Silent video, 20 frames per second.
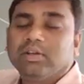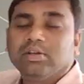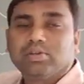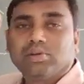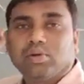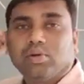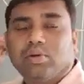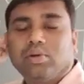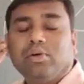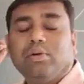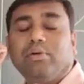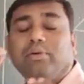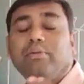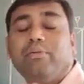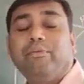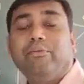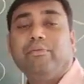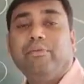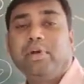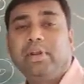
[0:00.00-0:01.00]
So
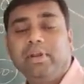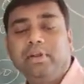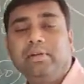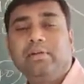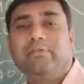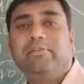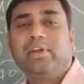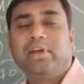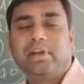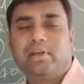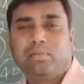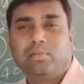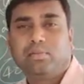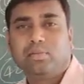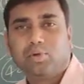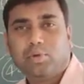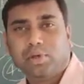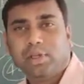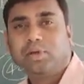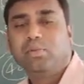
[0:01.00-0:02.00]
when we
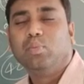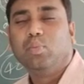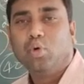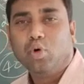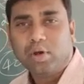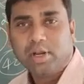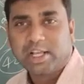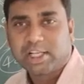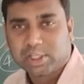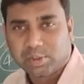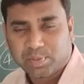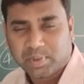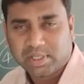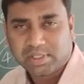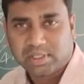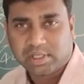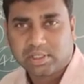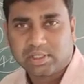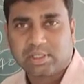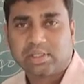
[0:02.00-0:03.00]
are doing more
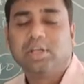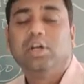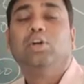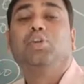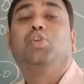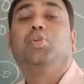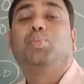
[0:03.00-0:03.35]
expenses